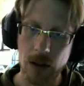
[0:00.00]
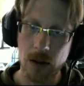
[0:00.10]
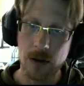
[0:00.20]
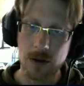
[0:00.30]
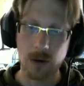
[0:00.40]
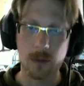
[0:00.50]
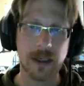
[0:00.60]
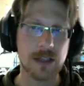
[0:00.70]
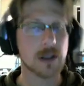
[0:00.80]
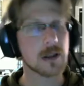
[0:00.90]
So
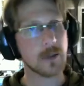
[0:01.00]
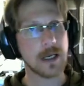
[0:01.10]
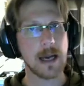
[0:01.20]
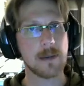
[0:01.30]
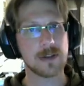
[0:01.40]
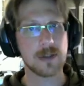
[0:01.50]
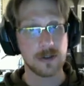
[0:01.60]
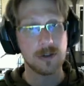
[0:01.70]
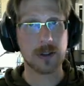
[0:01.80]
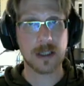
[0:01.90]
basically what happens
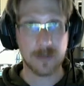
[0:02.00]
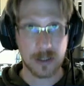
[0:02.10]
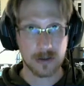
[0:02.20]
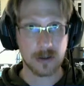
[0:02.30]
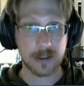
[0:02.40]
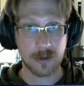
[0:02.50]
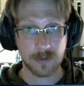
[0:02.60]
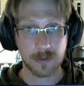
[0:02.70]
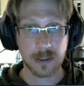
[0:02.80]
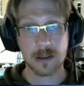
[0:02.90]
is you're given a selection
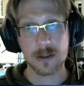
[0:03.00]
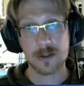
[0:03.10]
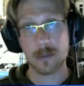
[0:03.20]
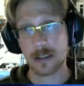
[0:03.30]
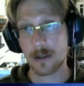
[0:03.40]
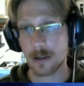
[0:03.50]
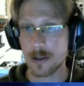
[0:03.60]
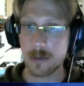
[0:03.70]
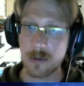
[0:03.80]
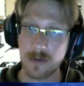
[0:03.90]
of 3 cards, you pick the
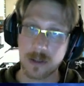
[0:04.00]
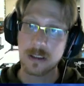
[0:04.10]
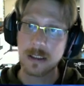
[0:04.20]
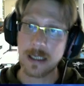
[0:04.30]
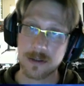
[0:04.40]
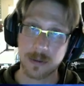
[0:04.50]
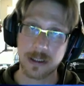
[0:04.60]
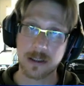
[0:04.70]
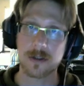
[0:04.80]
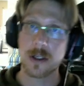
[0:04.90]
card, you move on to the next 3
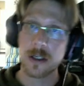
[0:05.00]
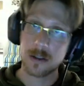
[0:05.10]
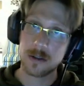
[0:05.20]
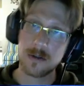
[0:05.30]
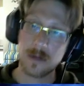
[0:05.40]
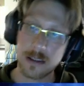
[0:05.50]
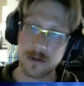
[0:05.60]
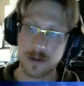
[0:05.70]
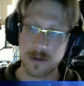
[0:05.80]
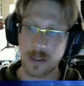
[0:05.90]
cards. You do that
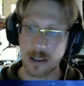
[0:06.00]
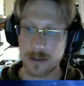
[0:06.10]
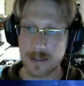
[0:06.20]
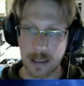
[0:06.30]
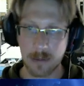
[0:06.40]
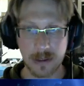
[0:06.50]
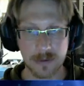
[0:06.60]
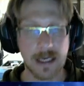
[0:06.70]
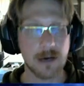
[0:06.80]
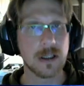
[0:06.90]
until you've got a deck
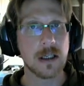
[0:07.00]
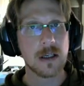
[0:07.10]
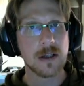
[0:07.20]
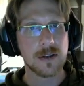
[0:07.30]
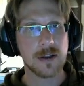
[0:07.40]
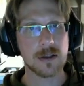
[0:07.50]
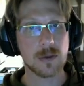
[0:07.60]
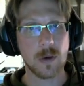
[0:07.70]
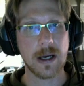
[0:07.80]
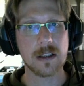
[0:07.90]
built out.
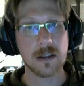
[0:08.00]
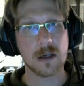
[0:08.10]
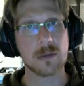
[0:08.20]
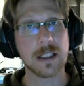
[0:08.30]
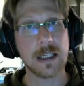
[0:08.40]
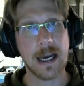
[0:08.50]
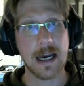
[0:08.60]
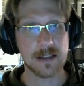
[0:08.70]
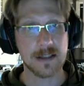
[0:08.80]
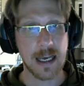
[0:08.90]
This way nobody
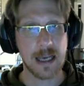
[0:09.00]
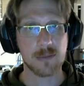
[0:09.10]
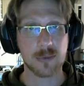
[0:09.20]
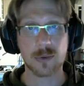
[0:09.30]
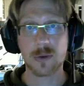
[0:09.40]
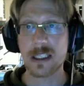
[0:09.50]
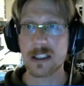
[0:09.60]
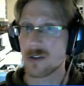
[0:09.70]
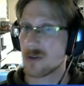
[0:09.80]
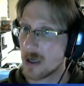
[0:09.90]
has a
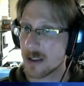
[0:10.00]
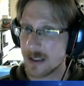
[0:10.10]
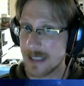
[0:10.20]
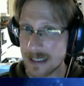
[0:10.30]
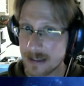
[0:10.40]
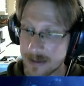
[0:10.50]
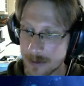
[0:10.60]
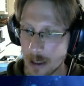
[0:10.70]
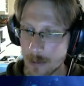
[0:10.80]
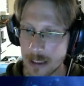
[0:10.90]
pre-constructed deck that they're
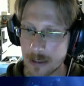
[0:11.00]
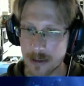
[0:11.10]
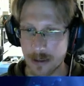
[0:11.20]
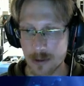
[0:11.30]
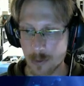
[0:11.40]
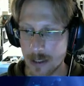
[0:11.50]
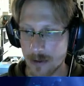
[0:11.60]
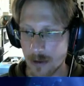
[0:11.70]
coming into this with.